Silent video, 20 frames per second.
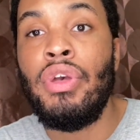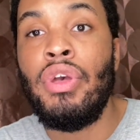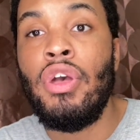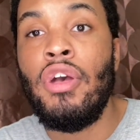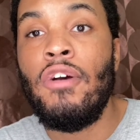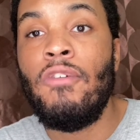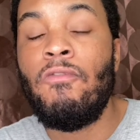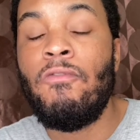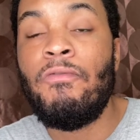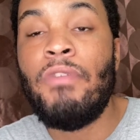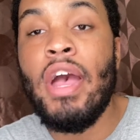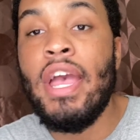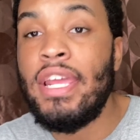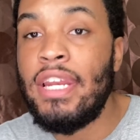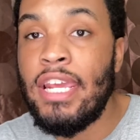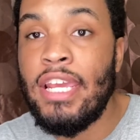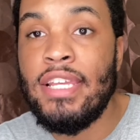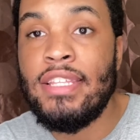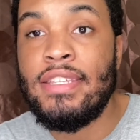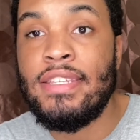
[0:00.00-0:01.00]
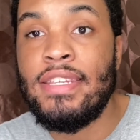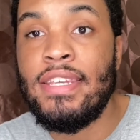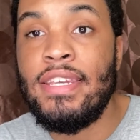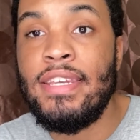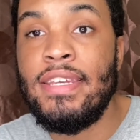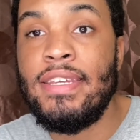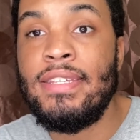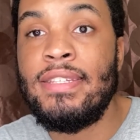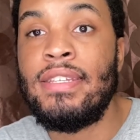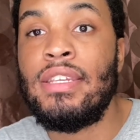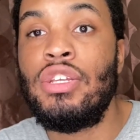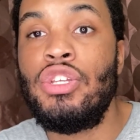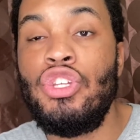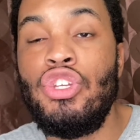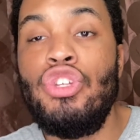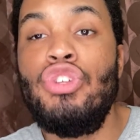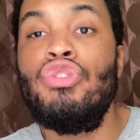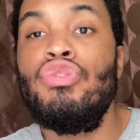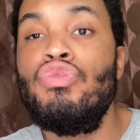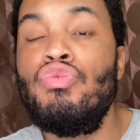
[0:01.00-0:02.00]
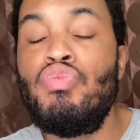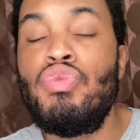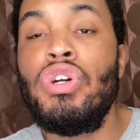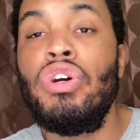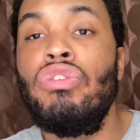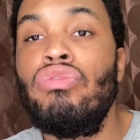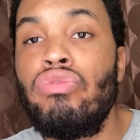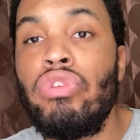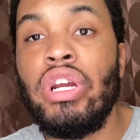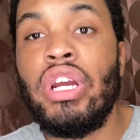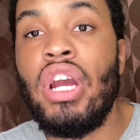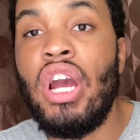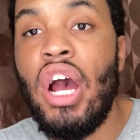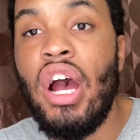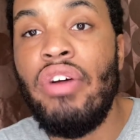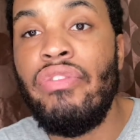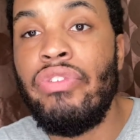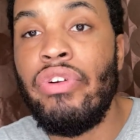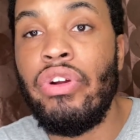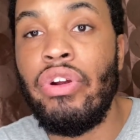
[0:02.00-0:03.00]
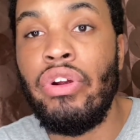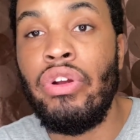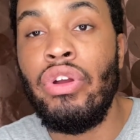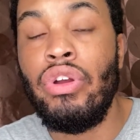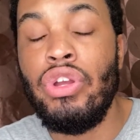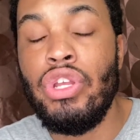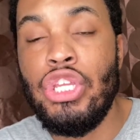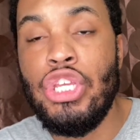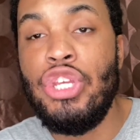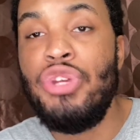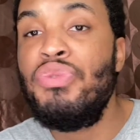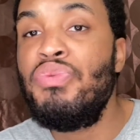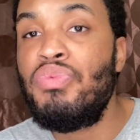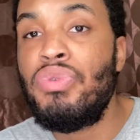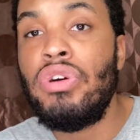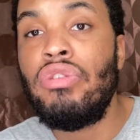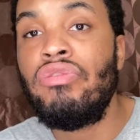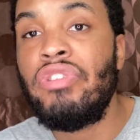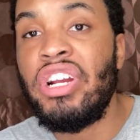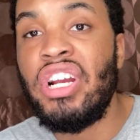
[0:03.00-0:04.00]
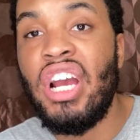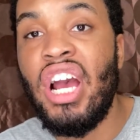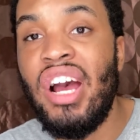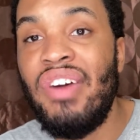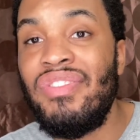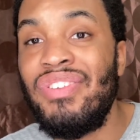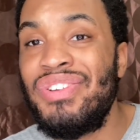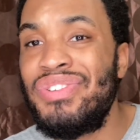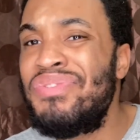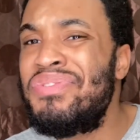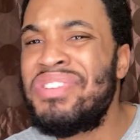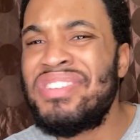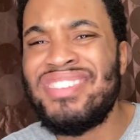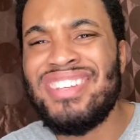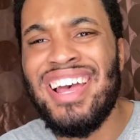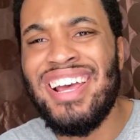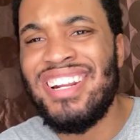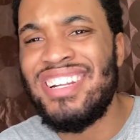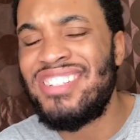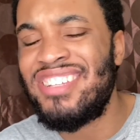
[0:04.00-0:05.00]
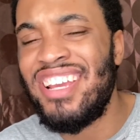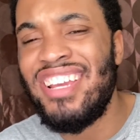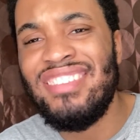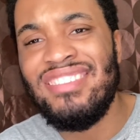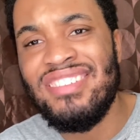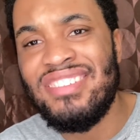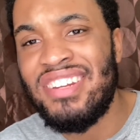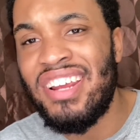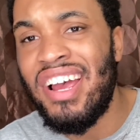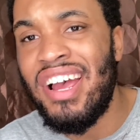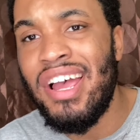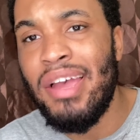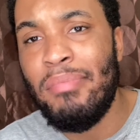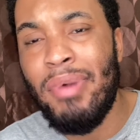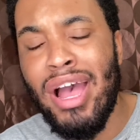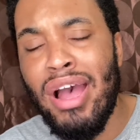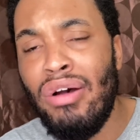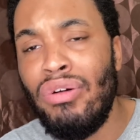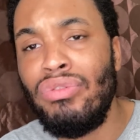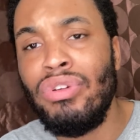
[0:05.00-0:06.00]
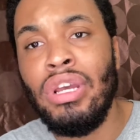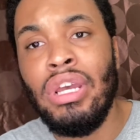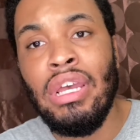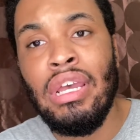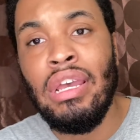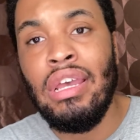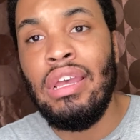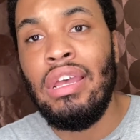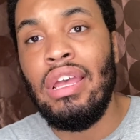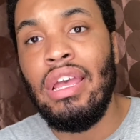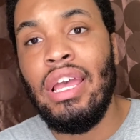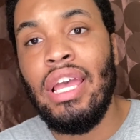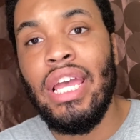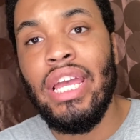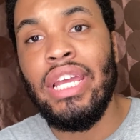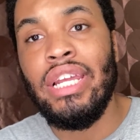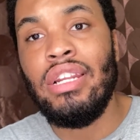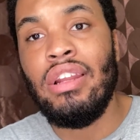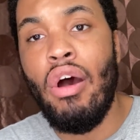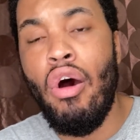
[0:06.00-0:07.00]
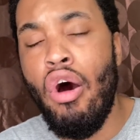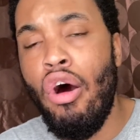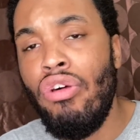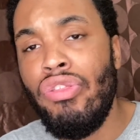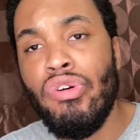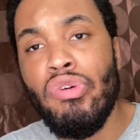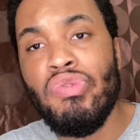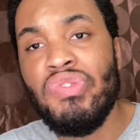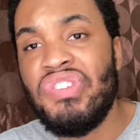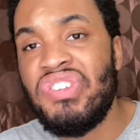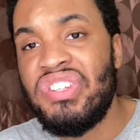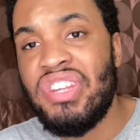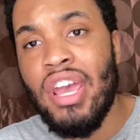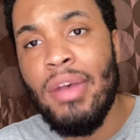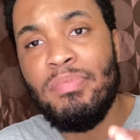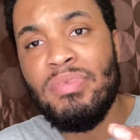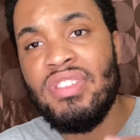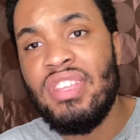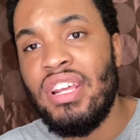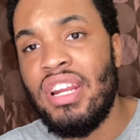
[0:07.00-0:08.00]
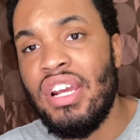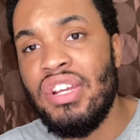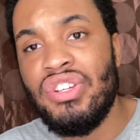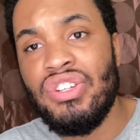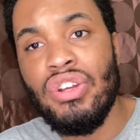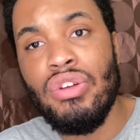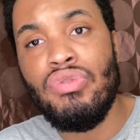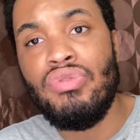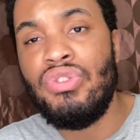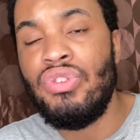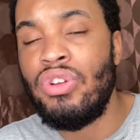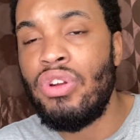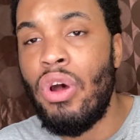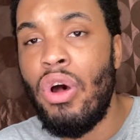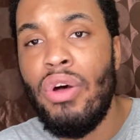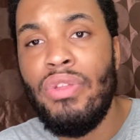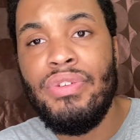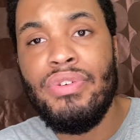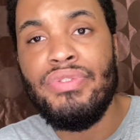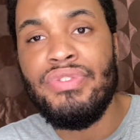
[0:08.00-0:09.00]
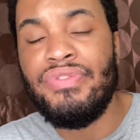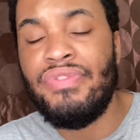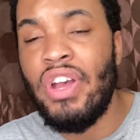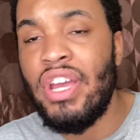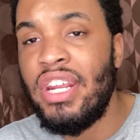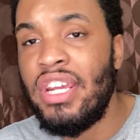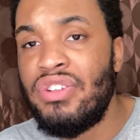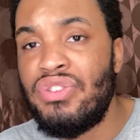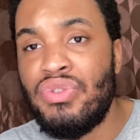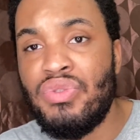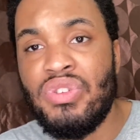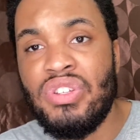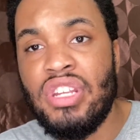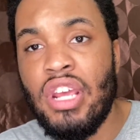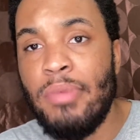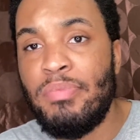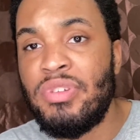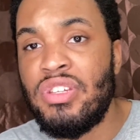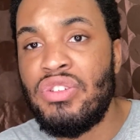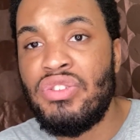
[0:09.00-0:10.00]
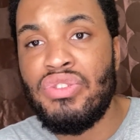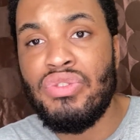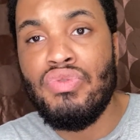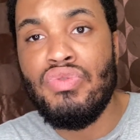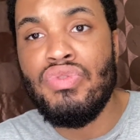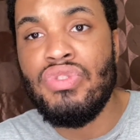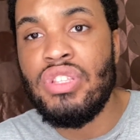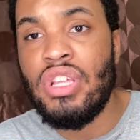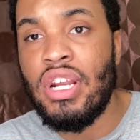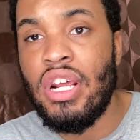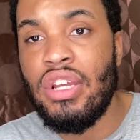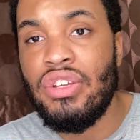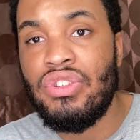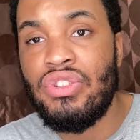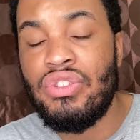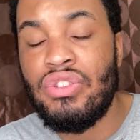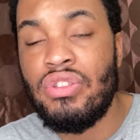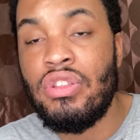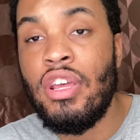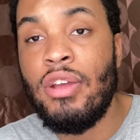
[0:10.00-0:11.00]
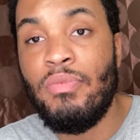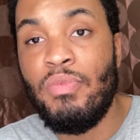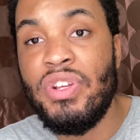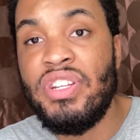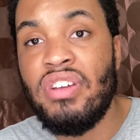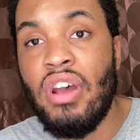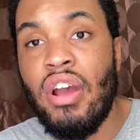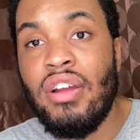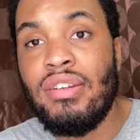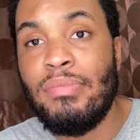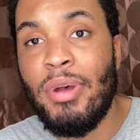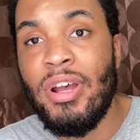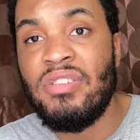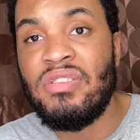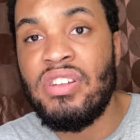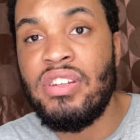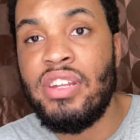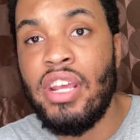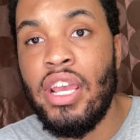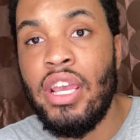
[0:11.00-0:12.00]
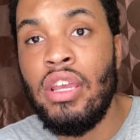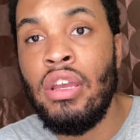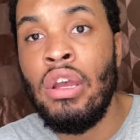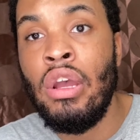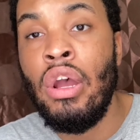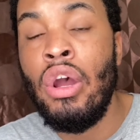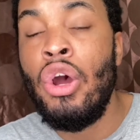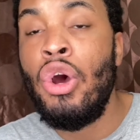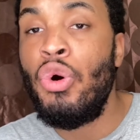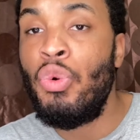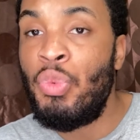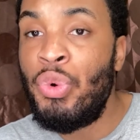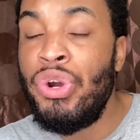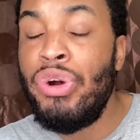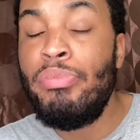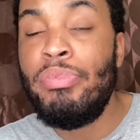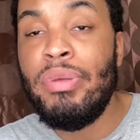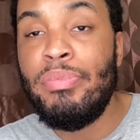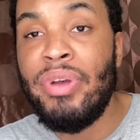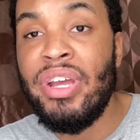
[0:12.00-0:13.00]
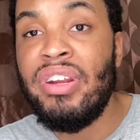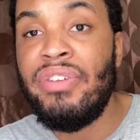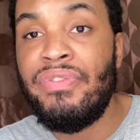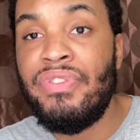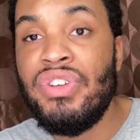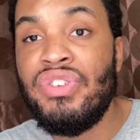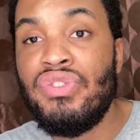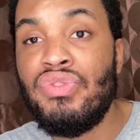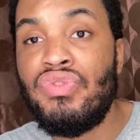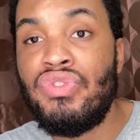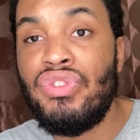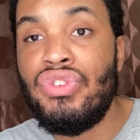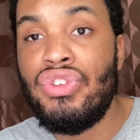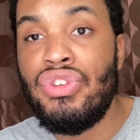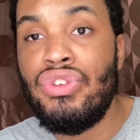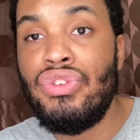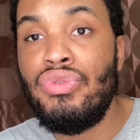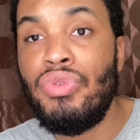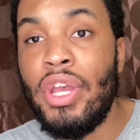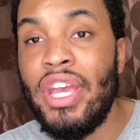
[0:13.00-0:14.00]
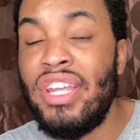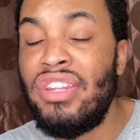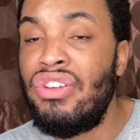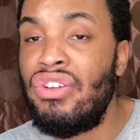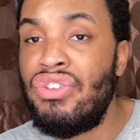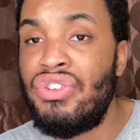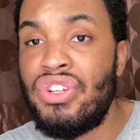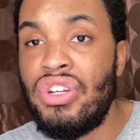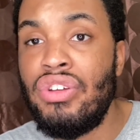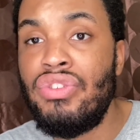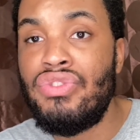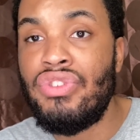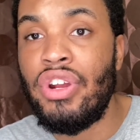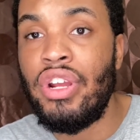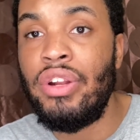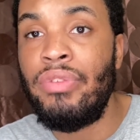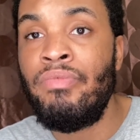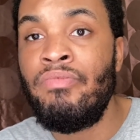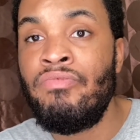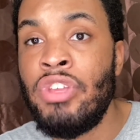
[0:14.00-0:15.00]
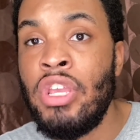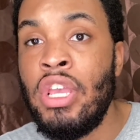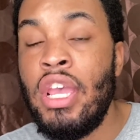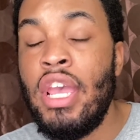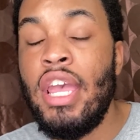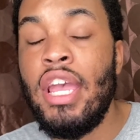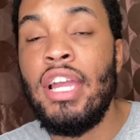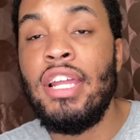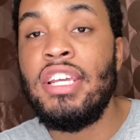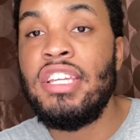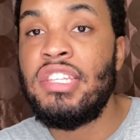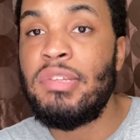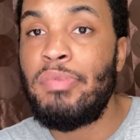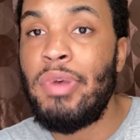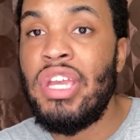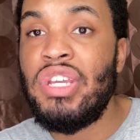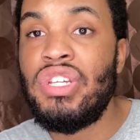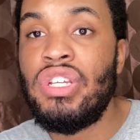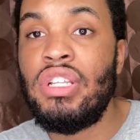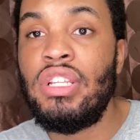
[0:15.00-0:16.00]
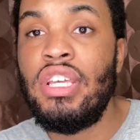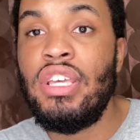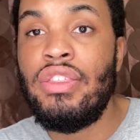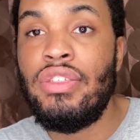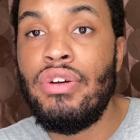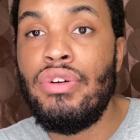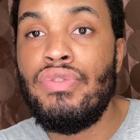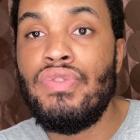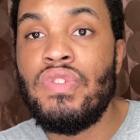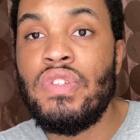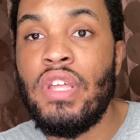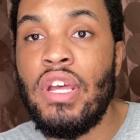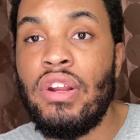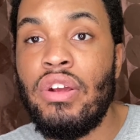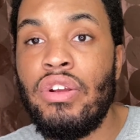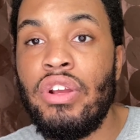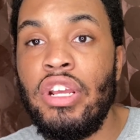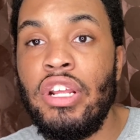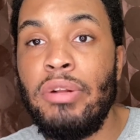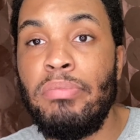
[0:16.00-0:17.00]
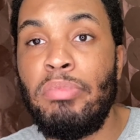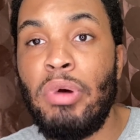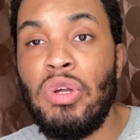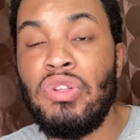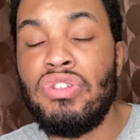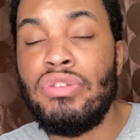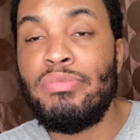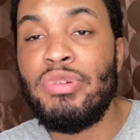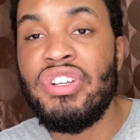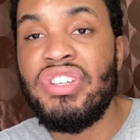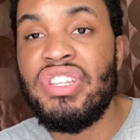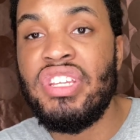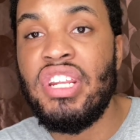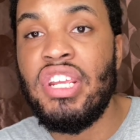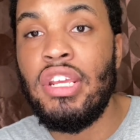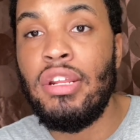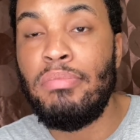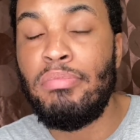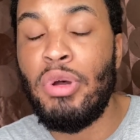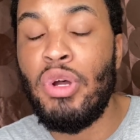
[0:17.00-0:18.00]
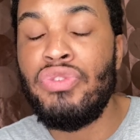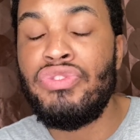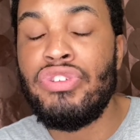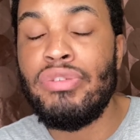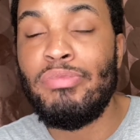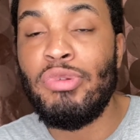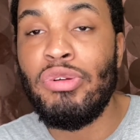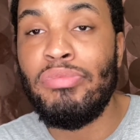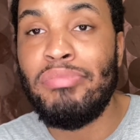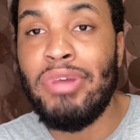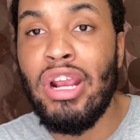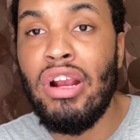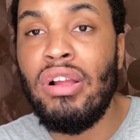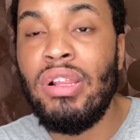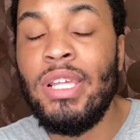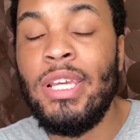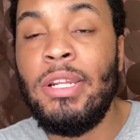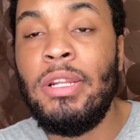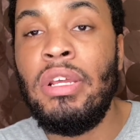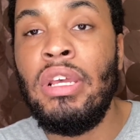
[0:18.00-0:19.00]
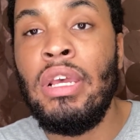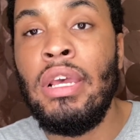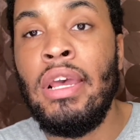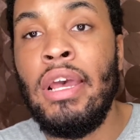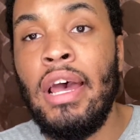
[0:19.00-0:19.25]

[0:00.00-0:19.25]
finances. You will recover. You will recover. You just got to take the time out, and all those steps that I showed you and all those financial steps and tools that we talked about today will be beneficial to you and your children, and especially those that are in Baltimore City and Baltimore, Maryland.